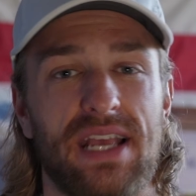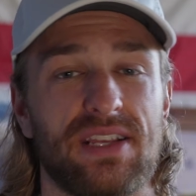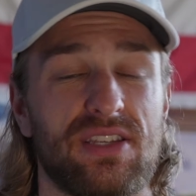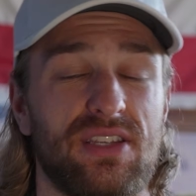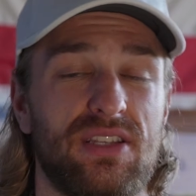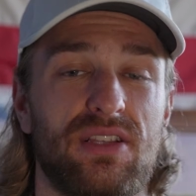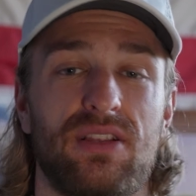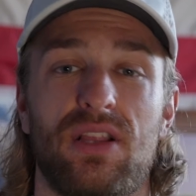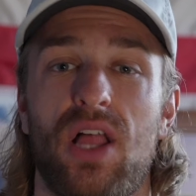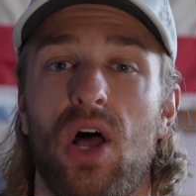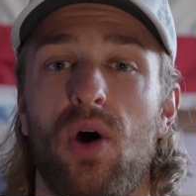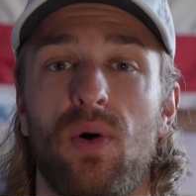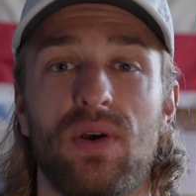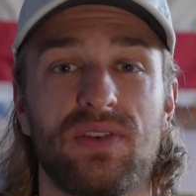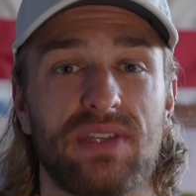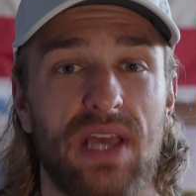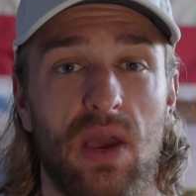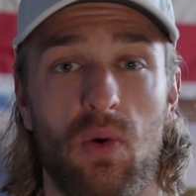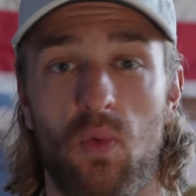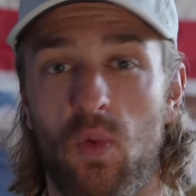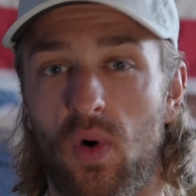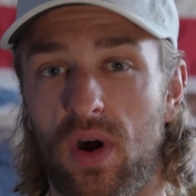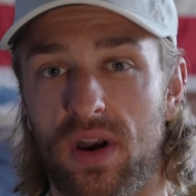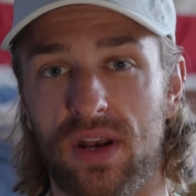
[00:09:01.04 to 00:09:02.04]
as slow as
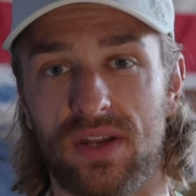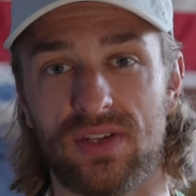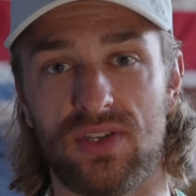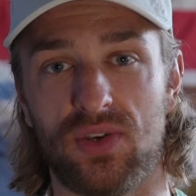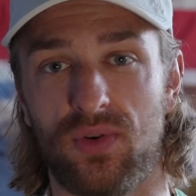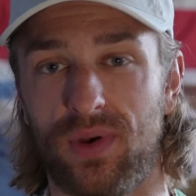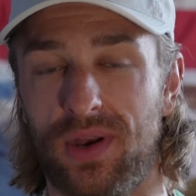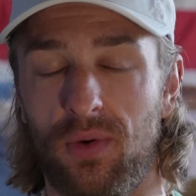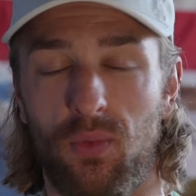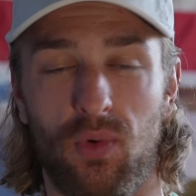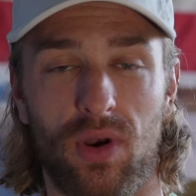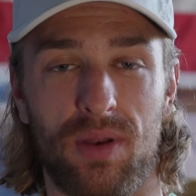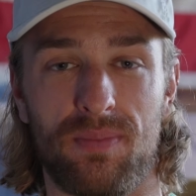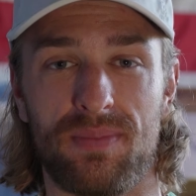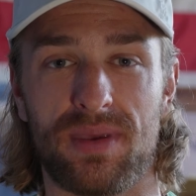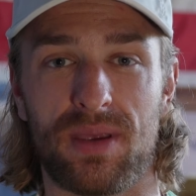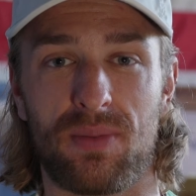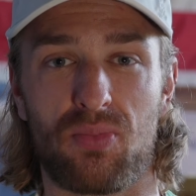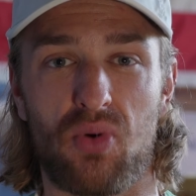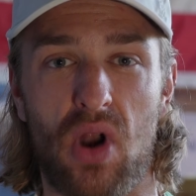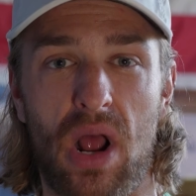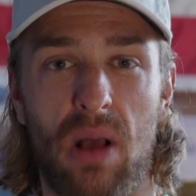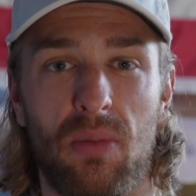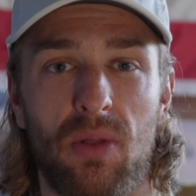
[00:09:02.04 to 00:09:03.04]
I wanted to and it wouldn't be
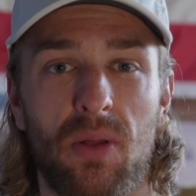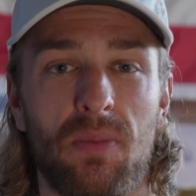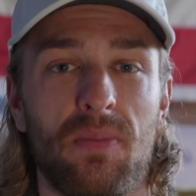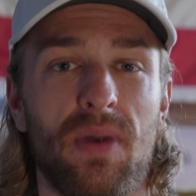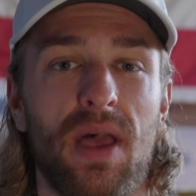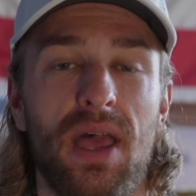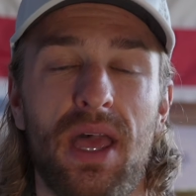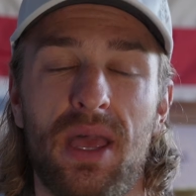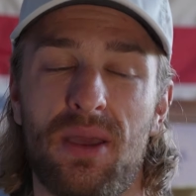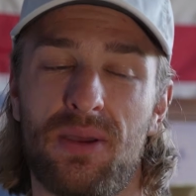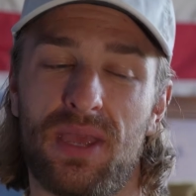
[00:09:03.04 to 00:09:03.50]
a problem.